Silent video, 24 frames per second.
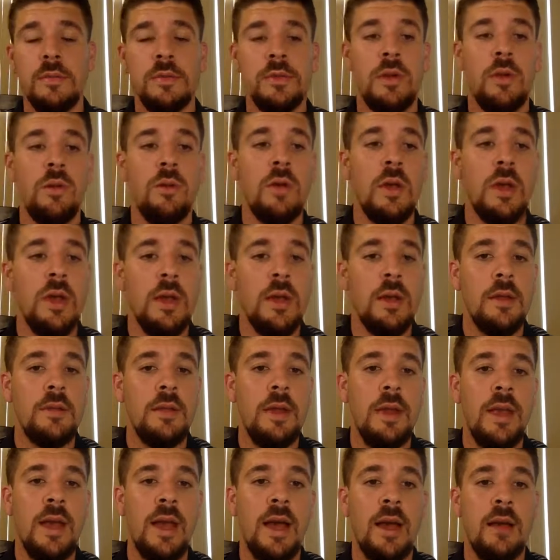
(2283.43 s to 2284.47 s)
So
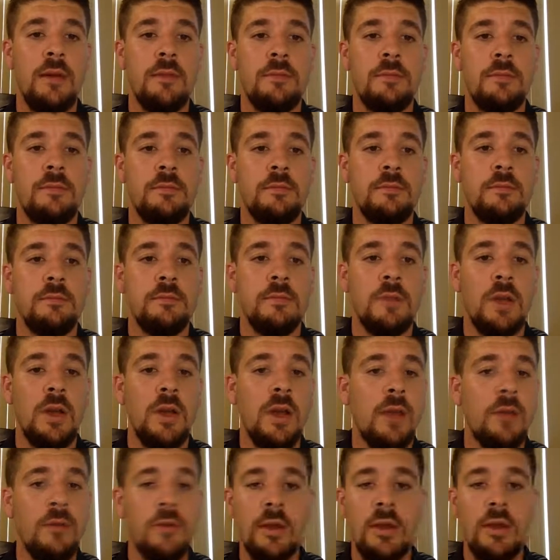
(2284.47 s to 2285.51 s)
they have
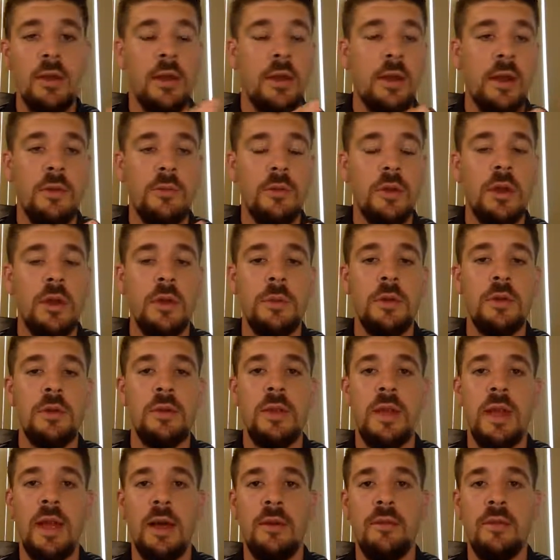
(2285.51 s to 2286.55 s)
in every community
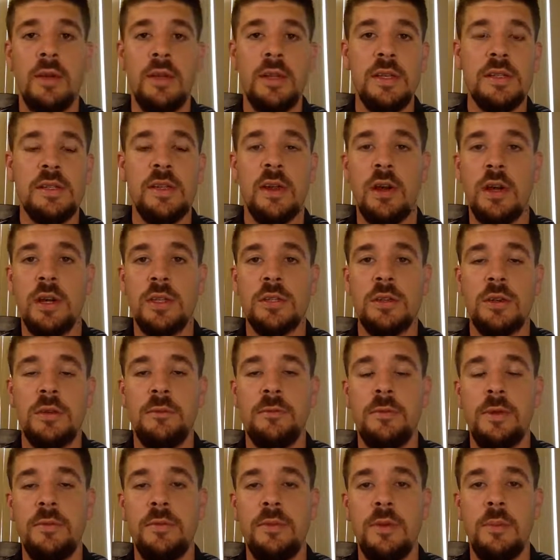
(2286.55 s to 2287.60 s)
they have at least
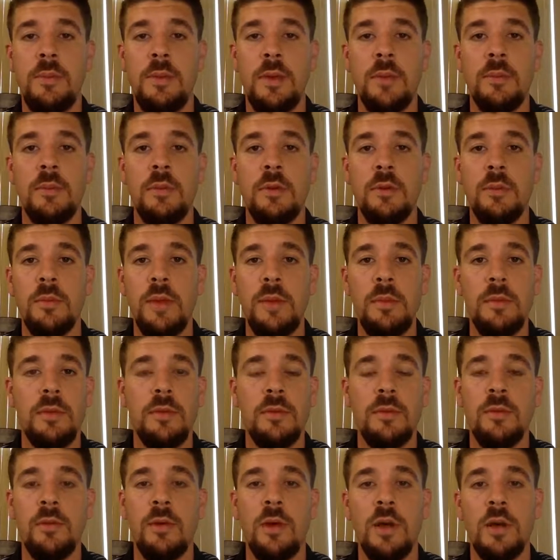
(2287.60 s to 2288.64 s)
150 people, maybe
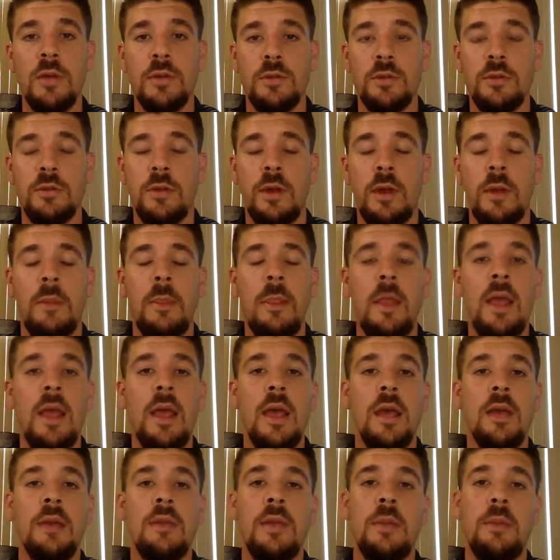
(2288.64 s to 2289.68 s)
200, right?
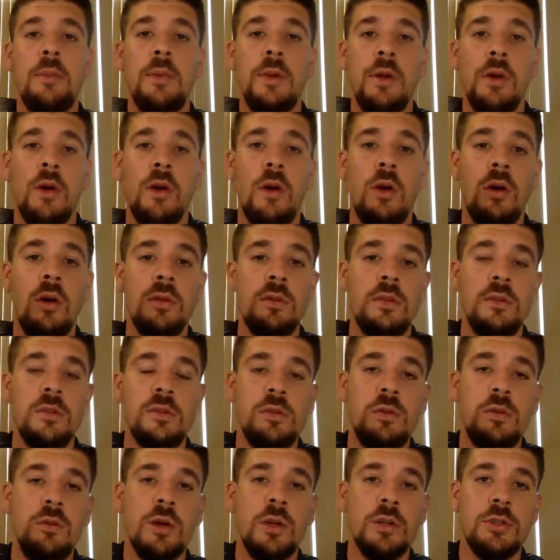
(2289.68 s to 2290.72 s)
They put all these
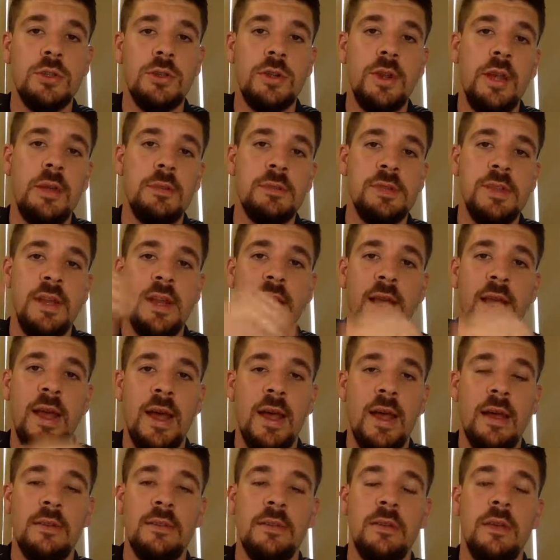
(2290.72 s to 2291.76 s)
200 names in a
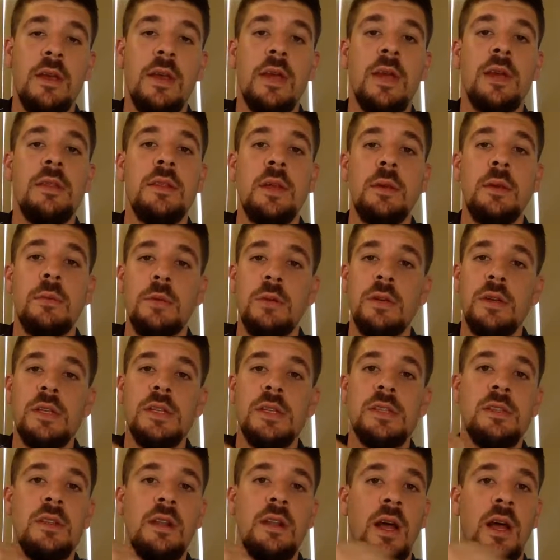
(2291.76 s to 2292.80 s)
hat. They
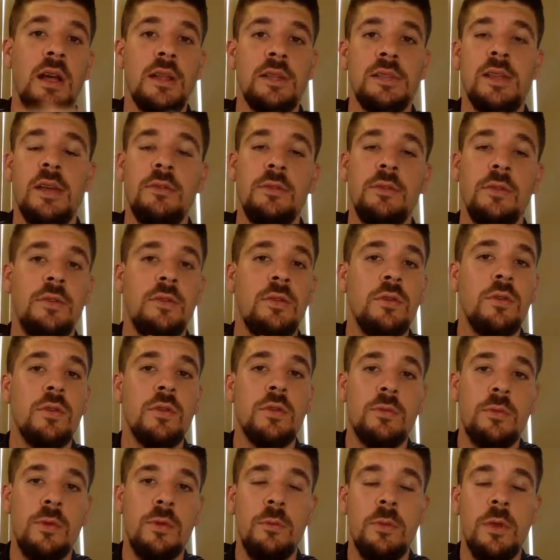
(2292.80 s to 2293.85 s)
release lots every 2 to
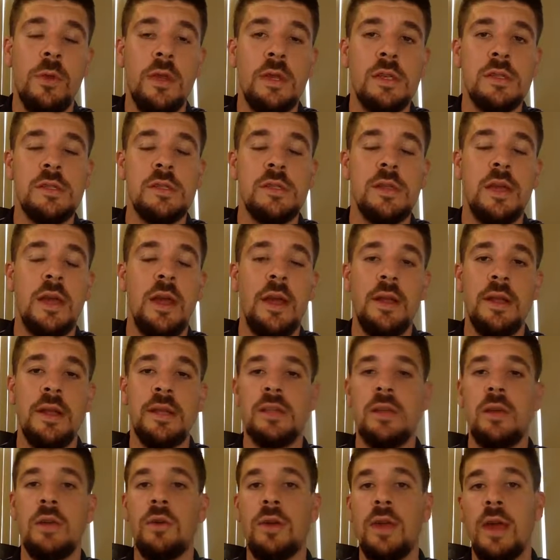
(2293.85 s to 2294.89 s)
3 weeks, and they
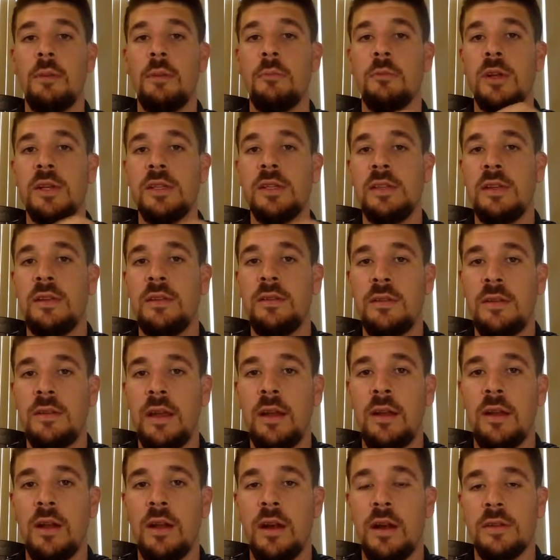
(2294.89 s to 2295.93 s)
say, okay, I'm releasing
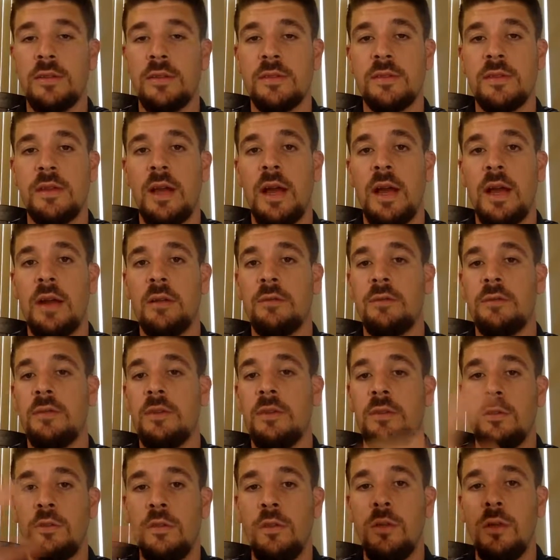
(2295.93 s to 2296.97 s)
10 lots. Out of
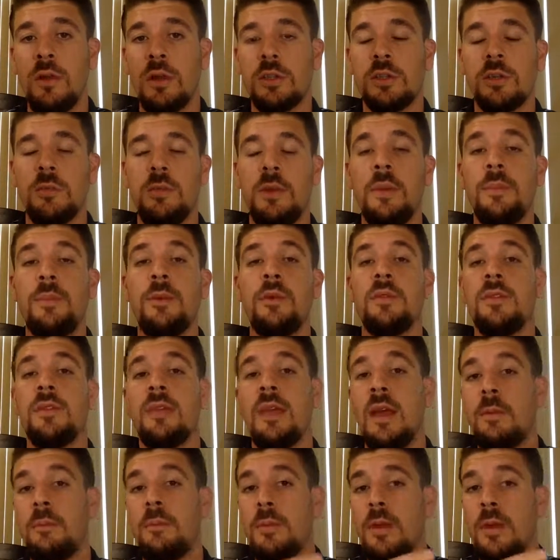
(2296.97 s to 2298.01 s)
these 200 people,
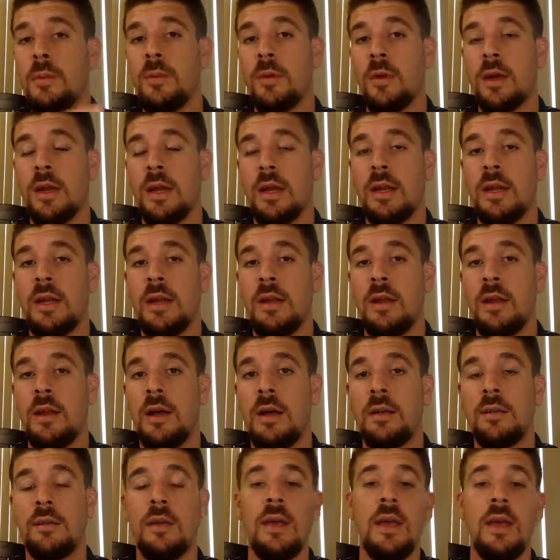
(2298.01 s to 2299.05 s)
10 people are going to get a
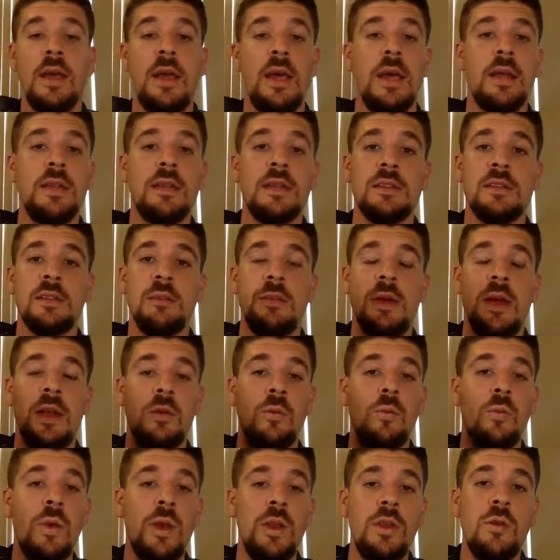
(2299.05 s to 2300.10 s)
lot. It doesn't
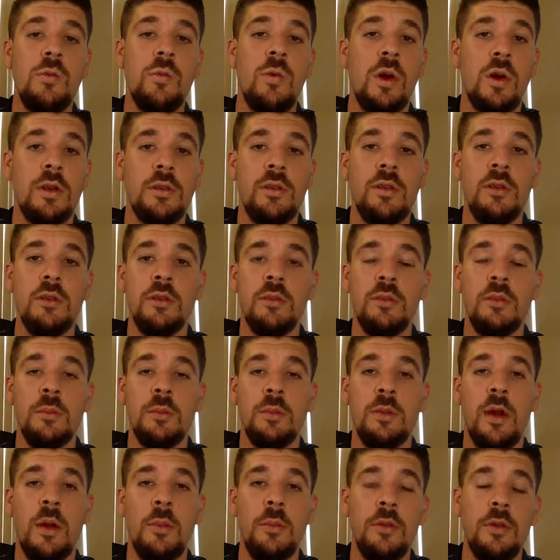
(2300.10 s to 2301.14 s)
matter when you walked into the
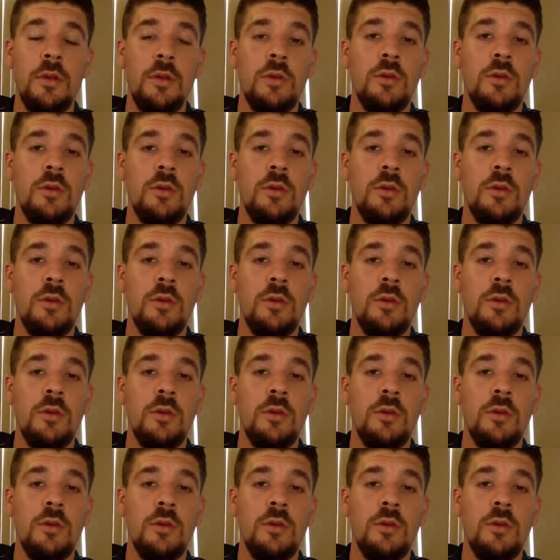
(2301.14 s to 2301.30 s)
property.